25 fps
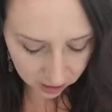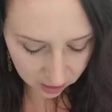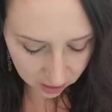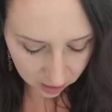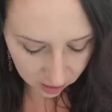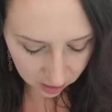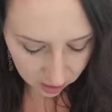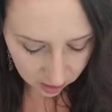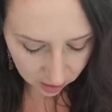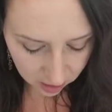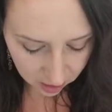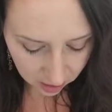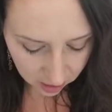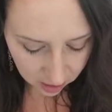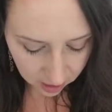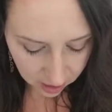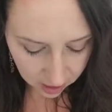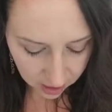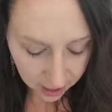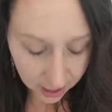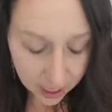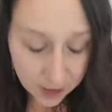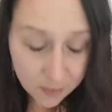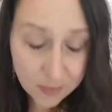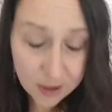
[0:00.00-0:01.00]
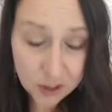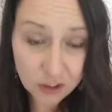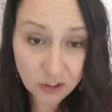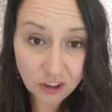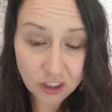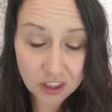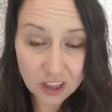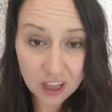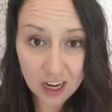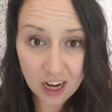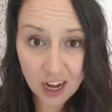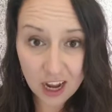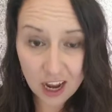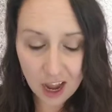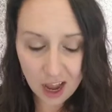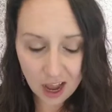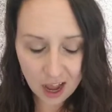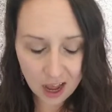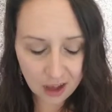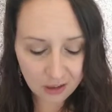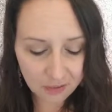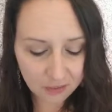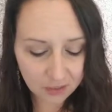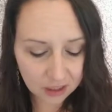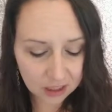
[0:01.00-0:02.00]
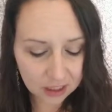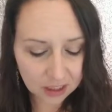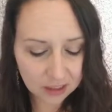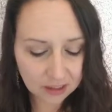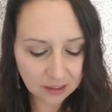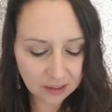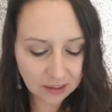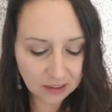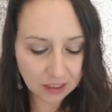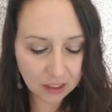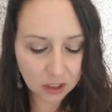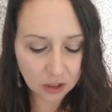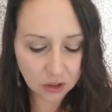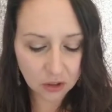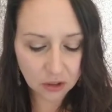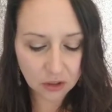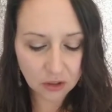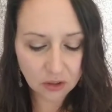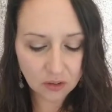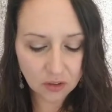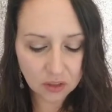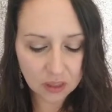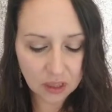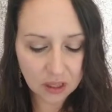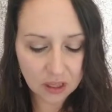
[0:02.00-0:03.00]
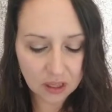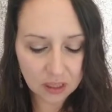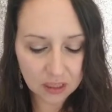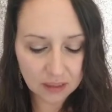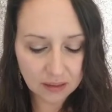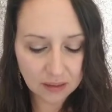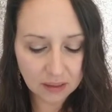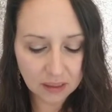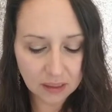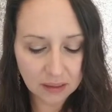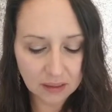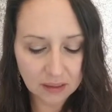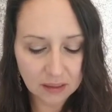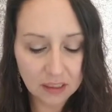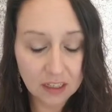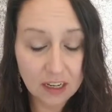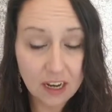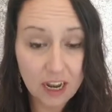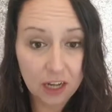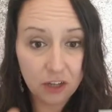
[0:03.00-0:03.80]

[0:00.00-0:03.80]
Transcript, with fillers: super pretty on. I'd mentioned that I have the concealers.